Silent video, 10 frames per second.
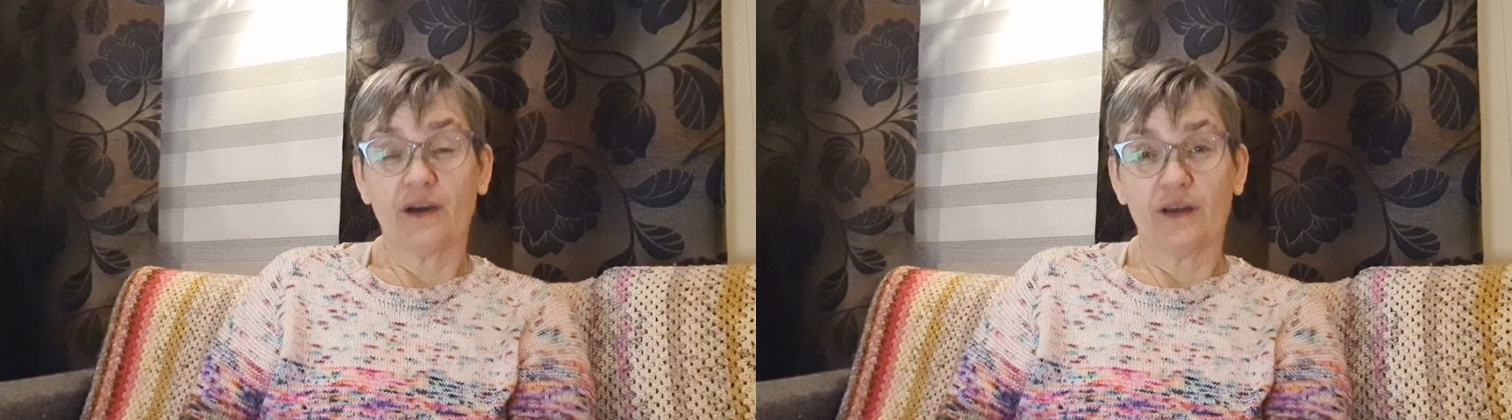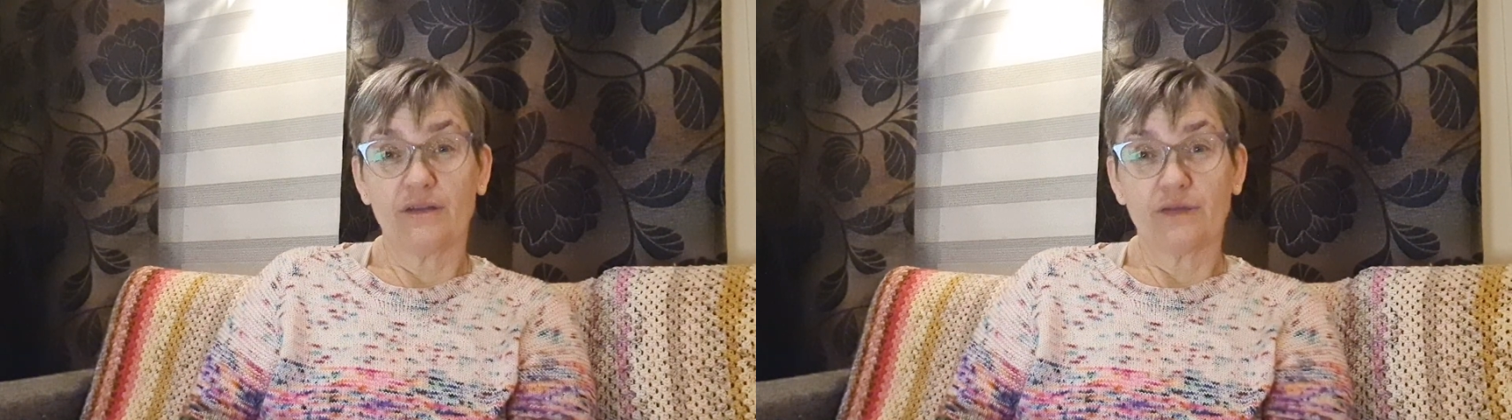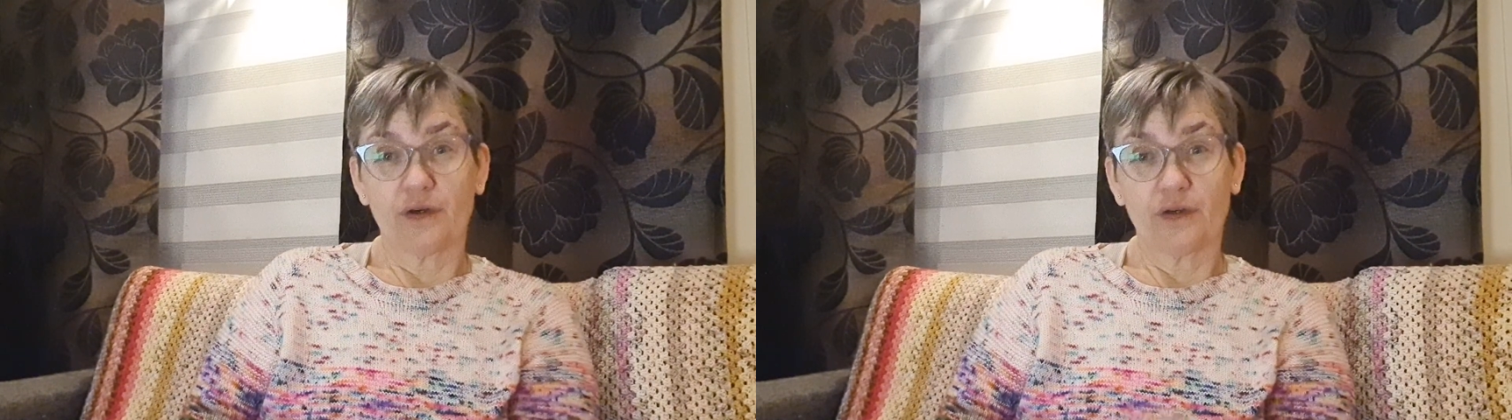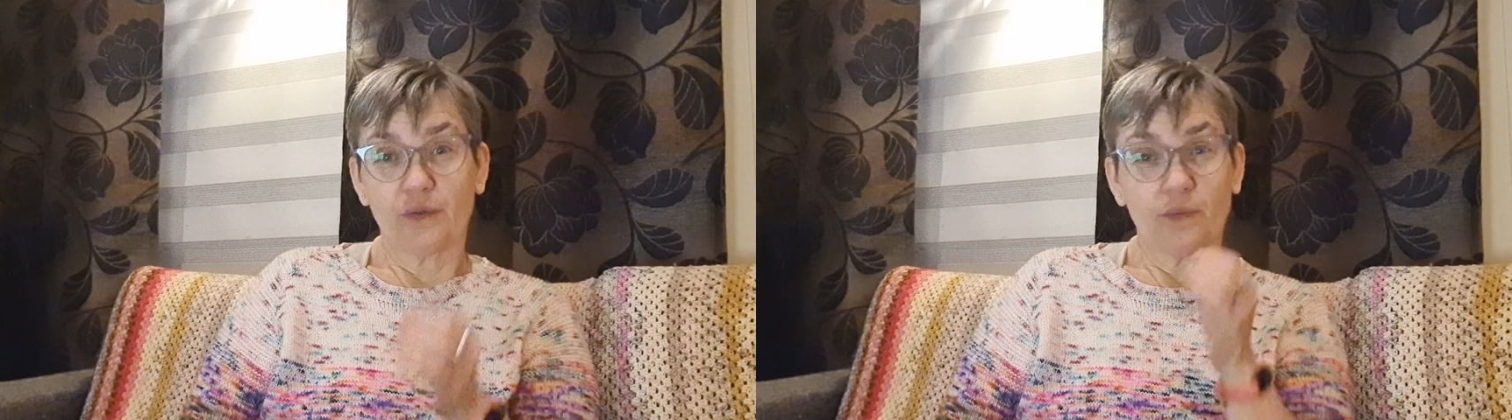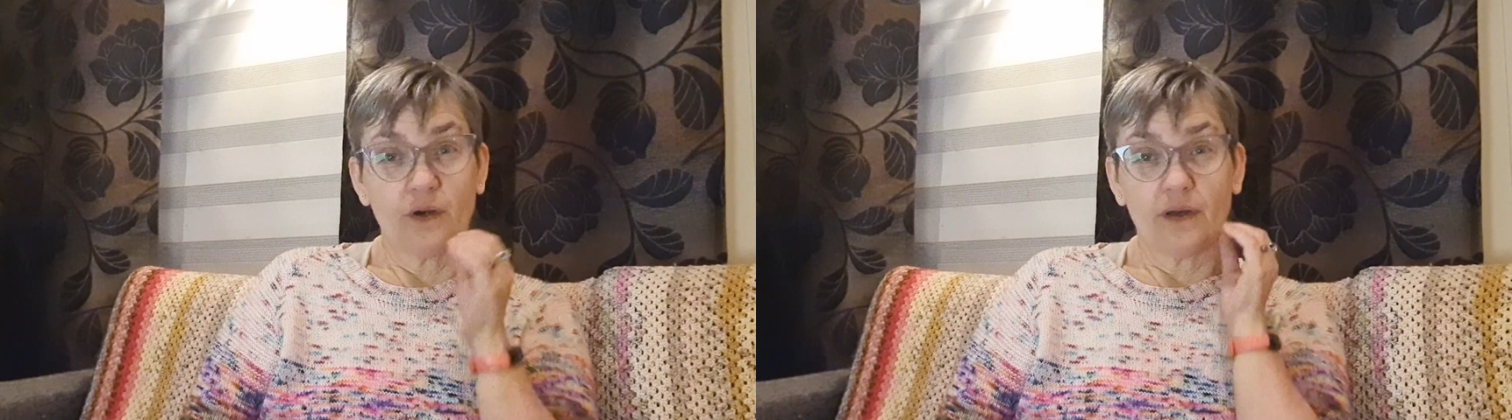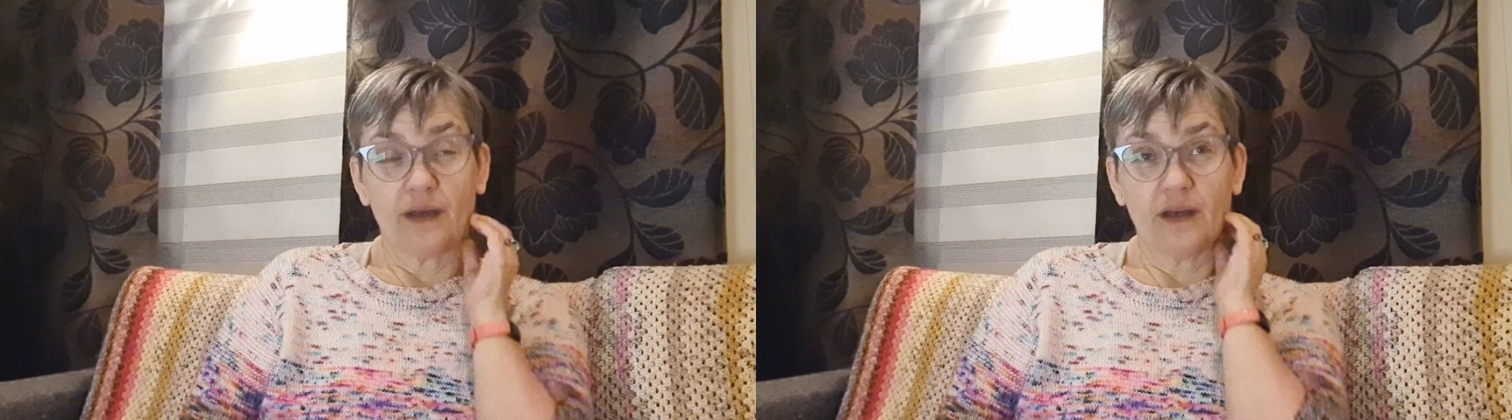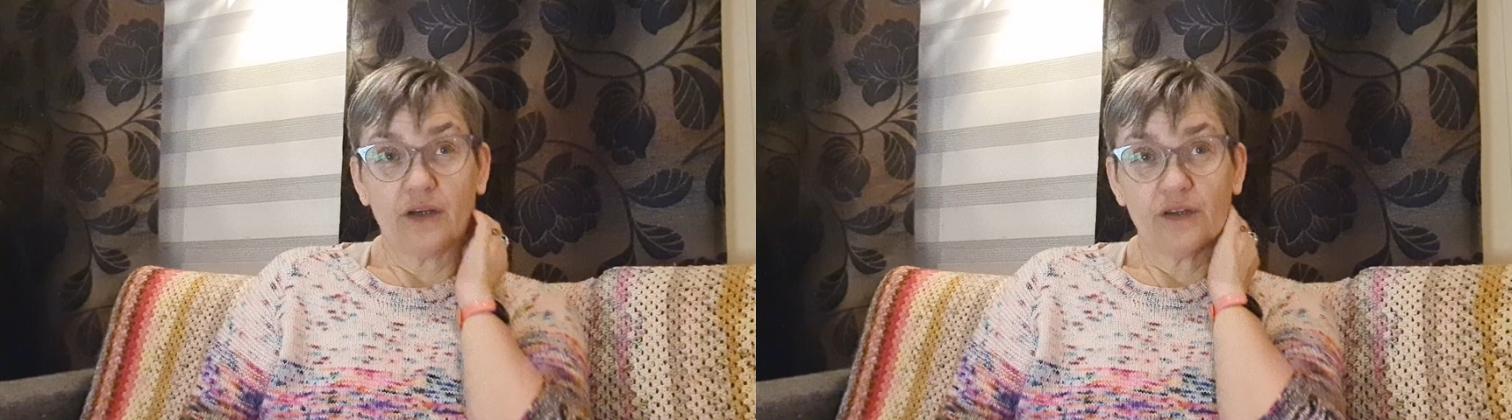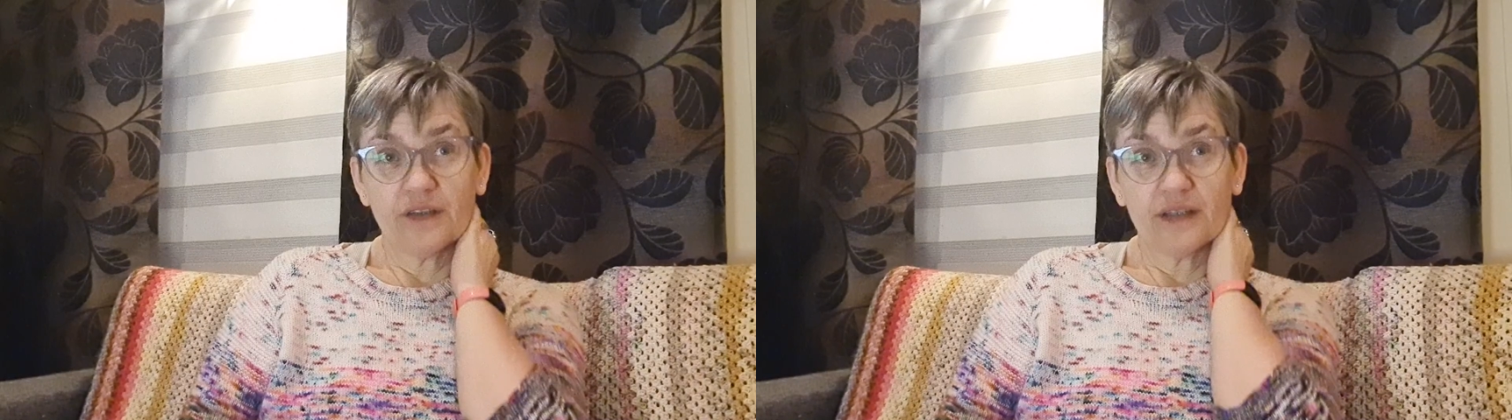iron for the krumkake. I
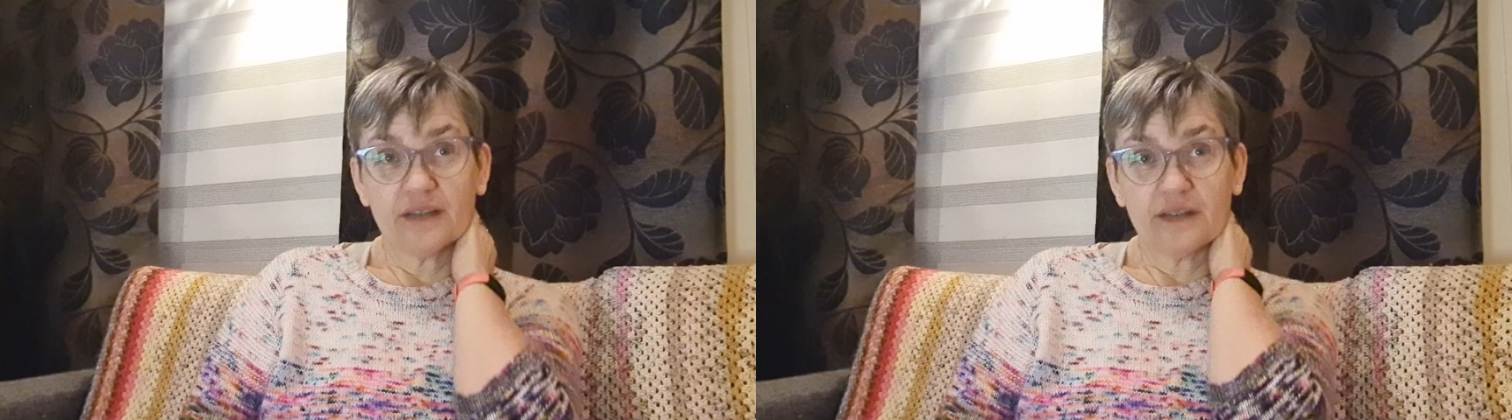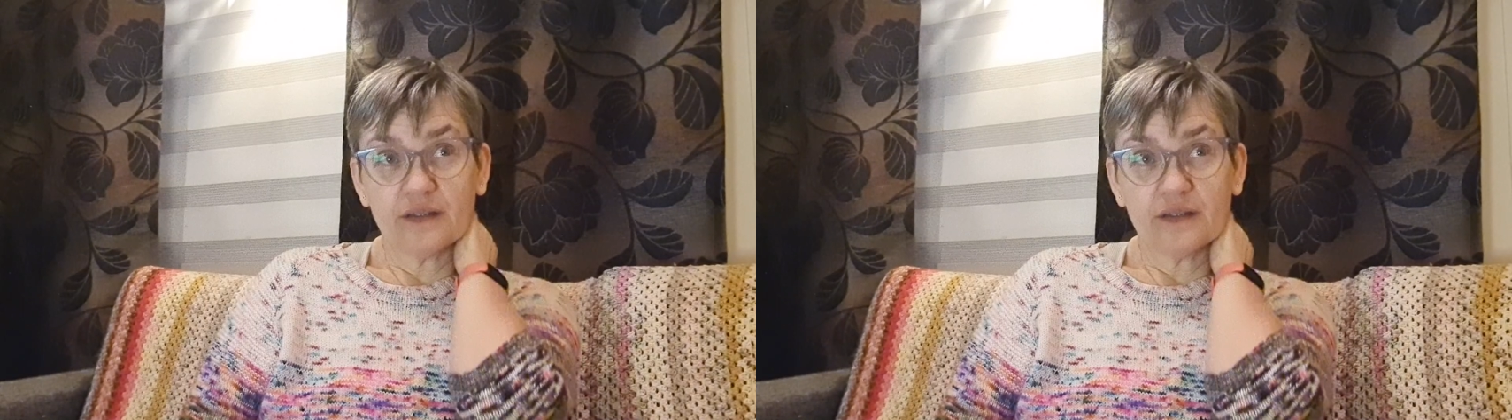got that